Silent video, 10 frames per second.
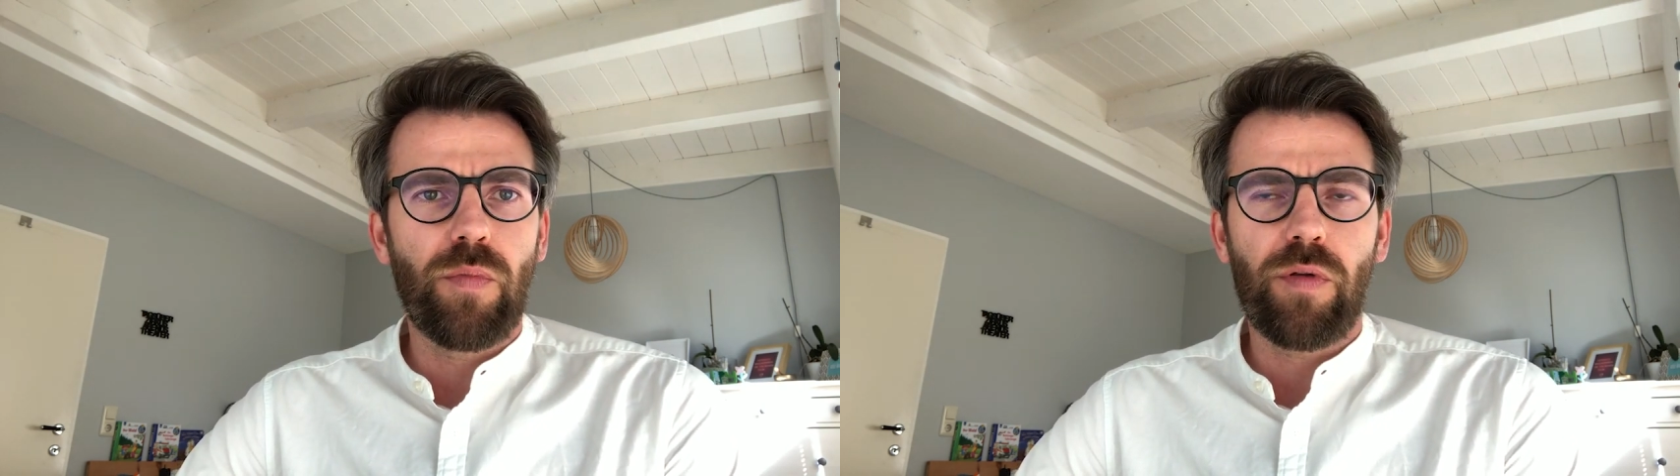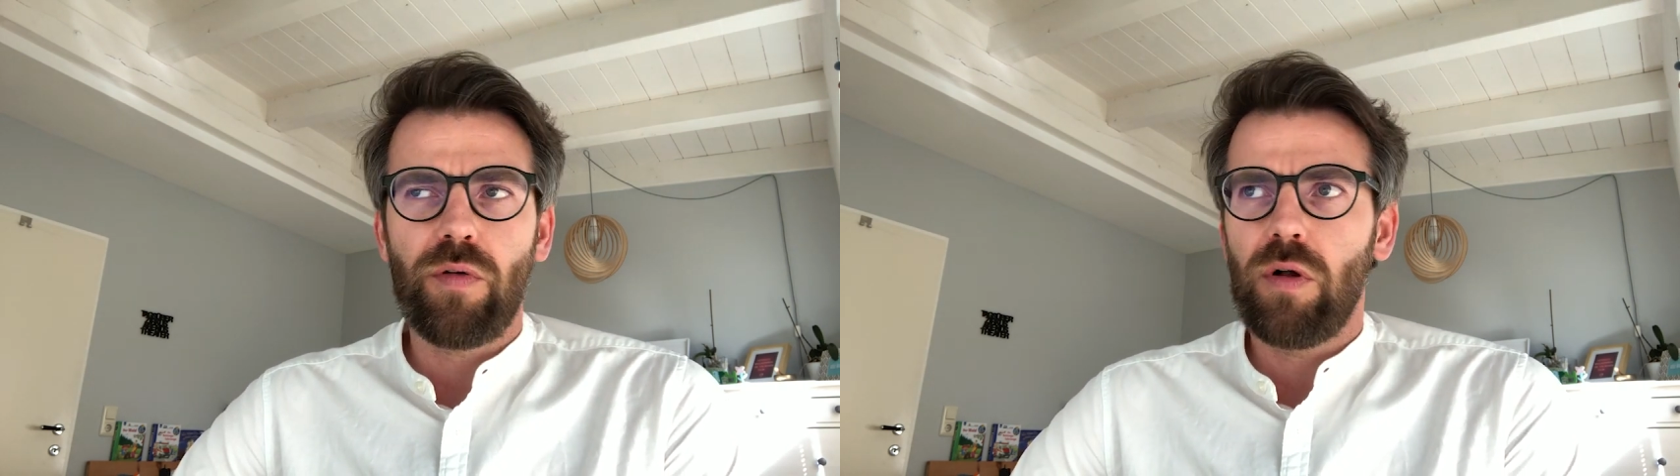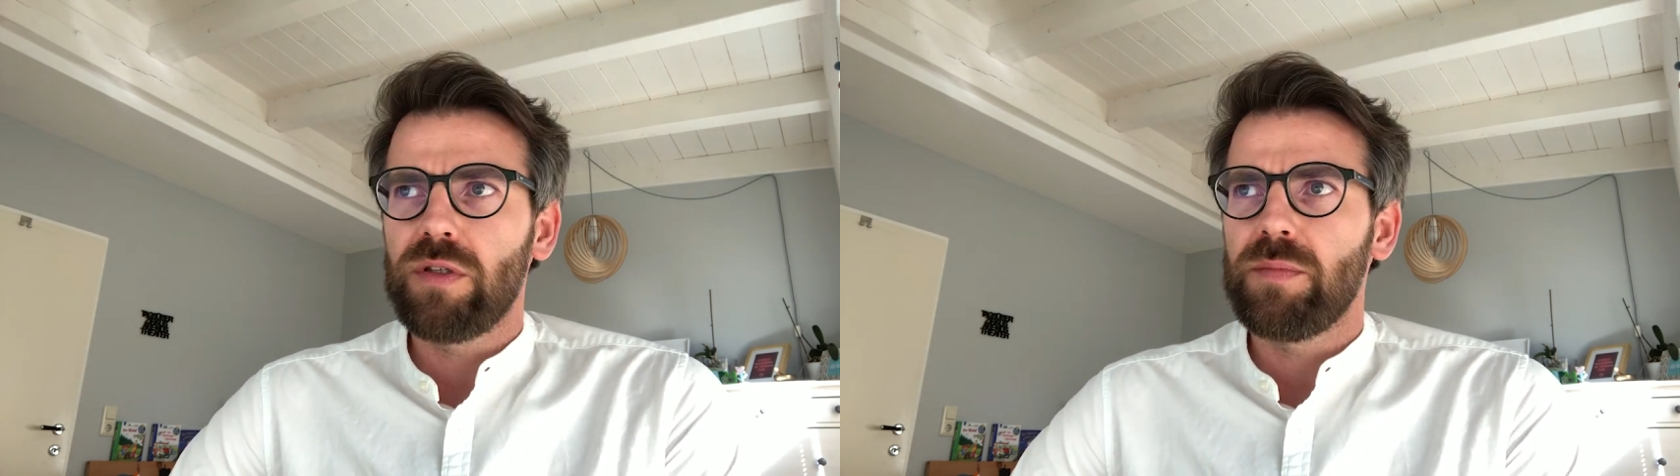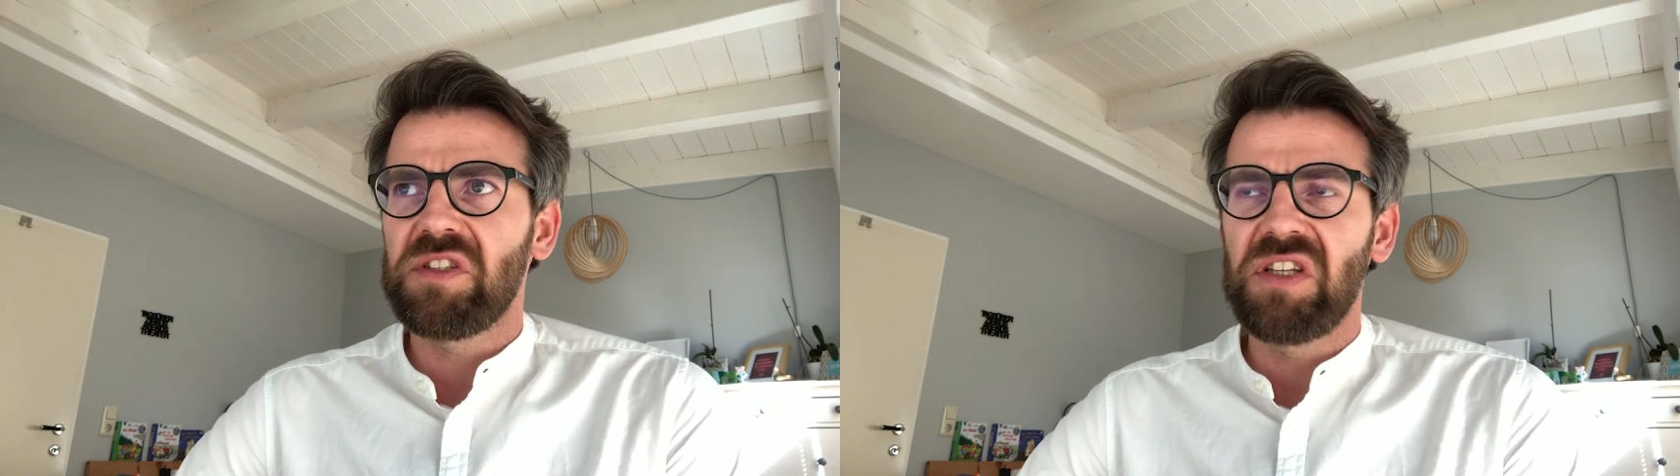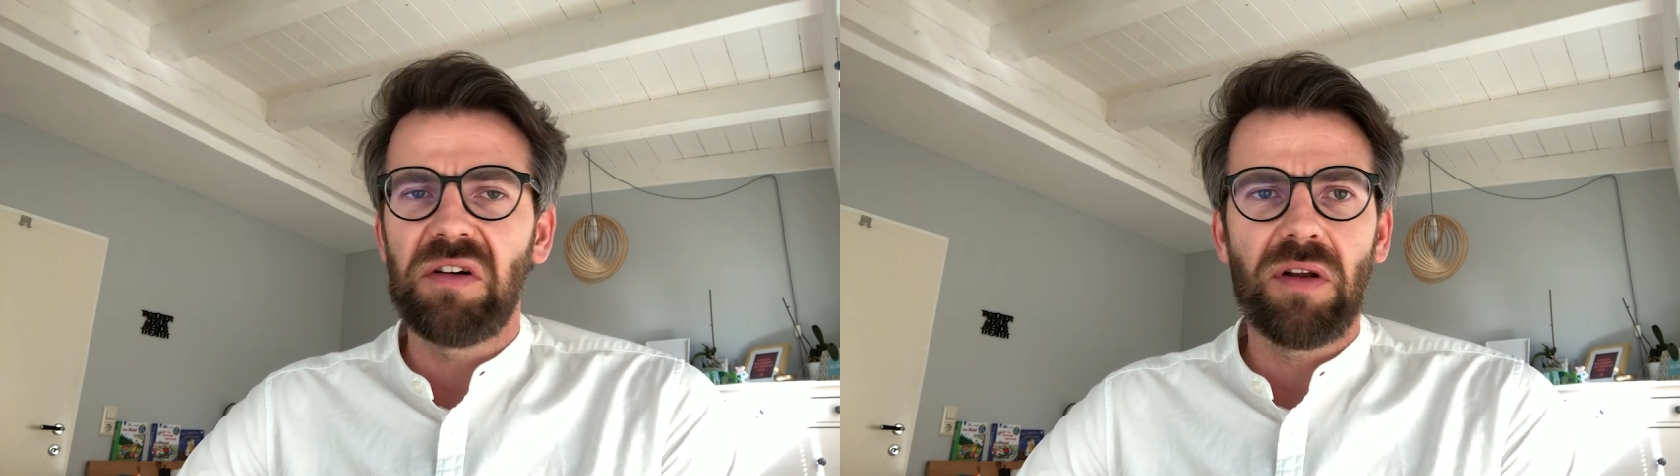with all the
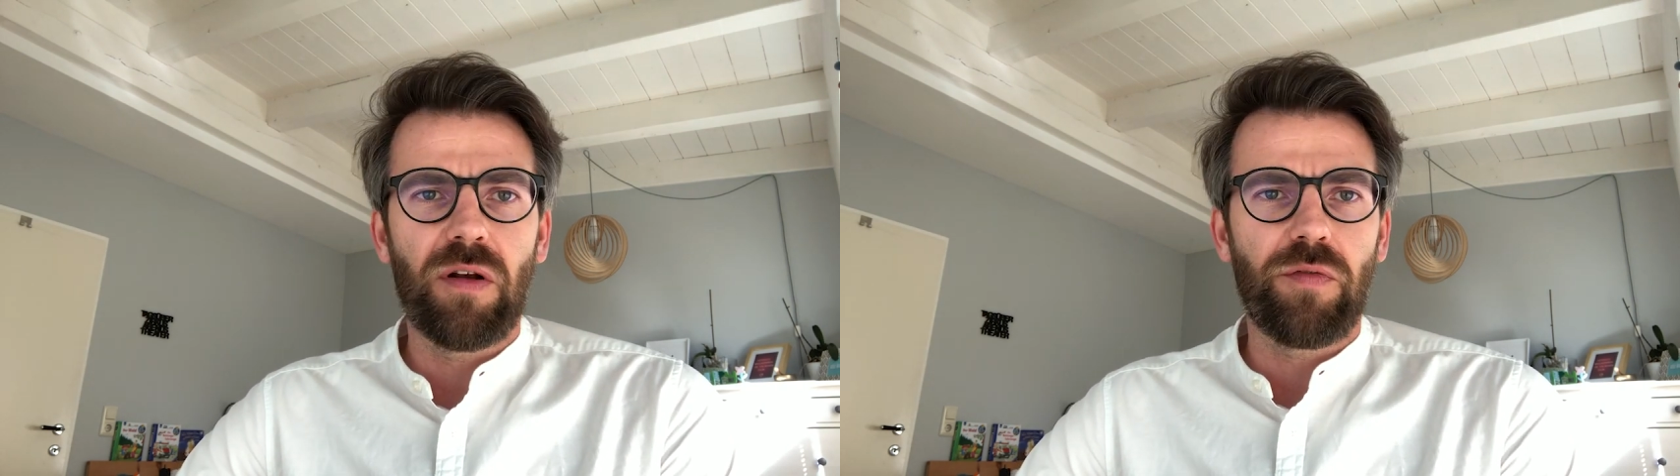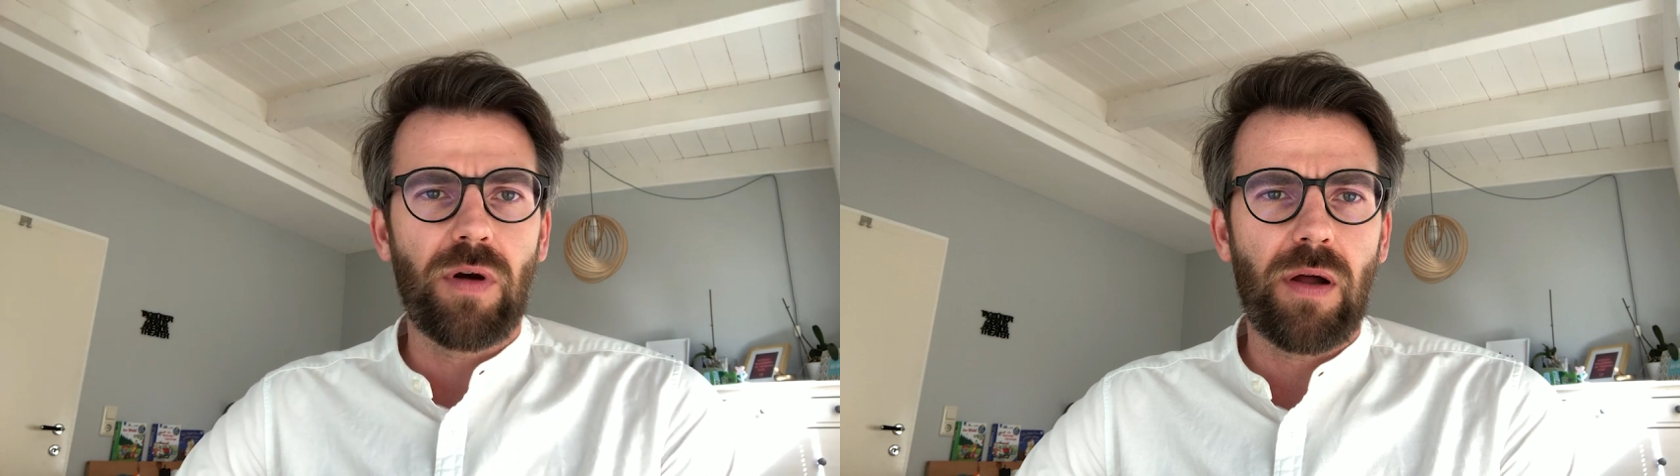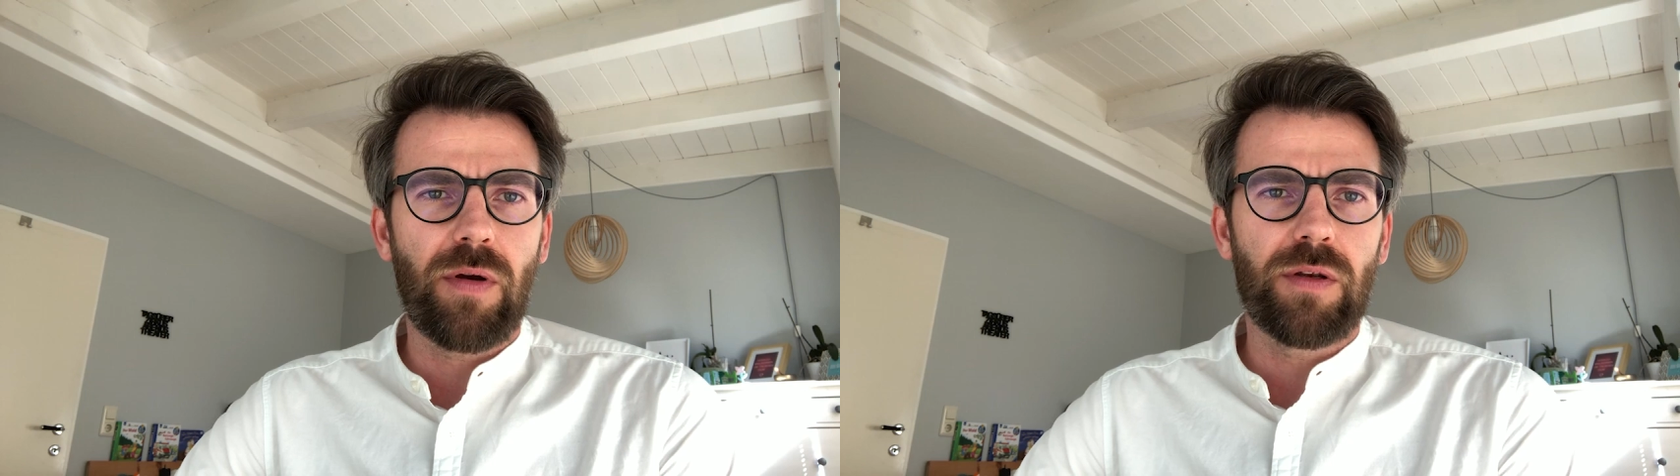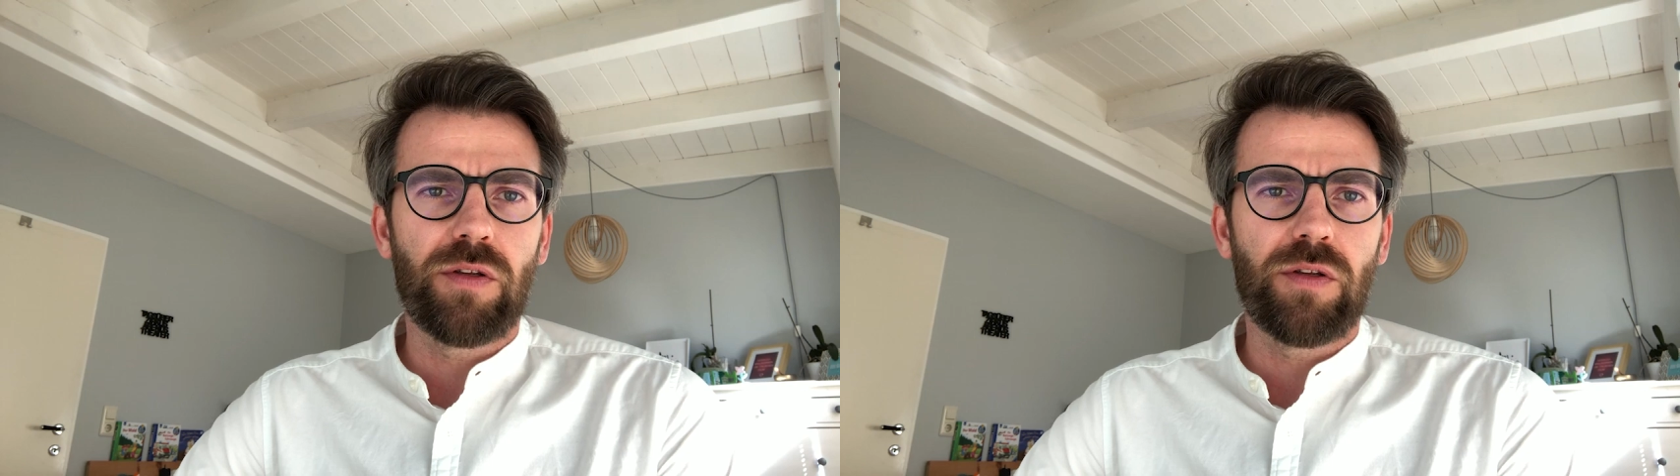material for our